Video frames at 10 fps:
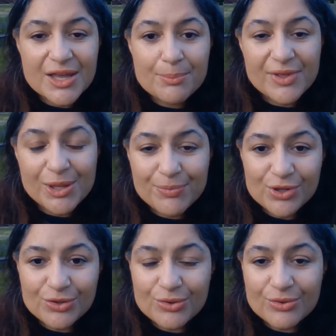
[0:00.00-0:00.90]

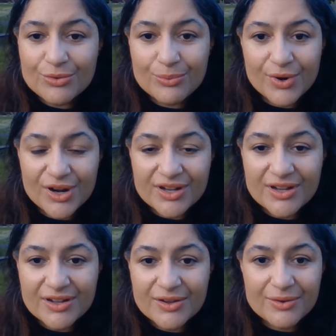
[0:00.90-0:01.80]
people who
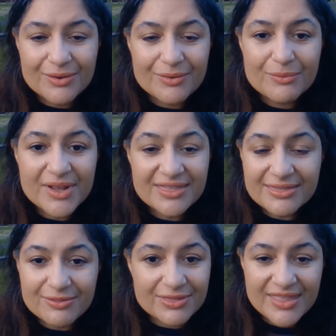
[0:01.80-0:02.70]
work with
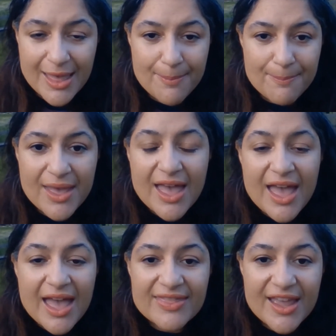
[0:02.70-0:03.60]
them,
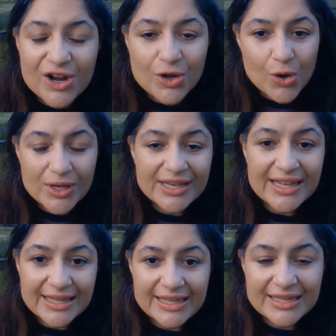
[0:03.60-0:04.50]
their
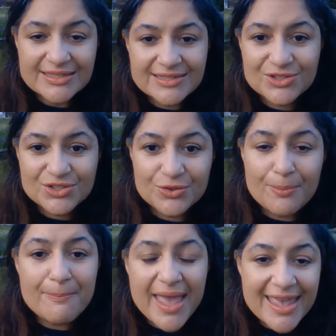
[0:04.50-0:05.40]
colleagues, to
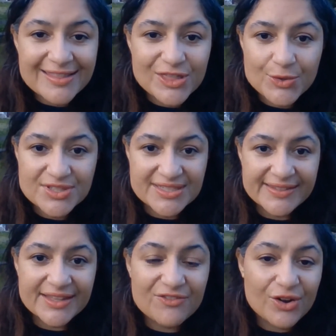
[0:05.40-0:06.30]
make those
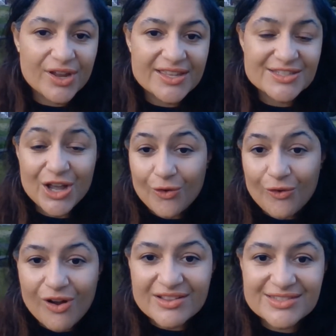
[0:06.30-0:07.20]
deliveries
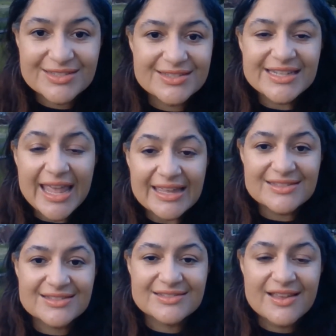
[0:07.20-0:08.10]
across
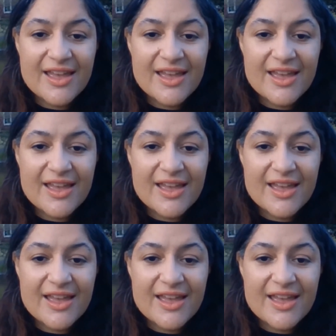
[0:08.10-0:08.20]
states,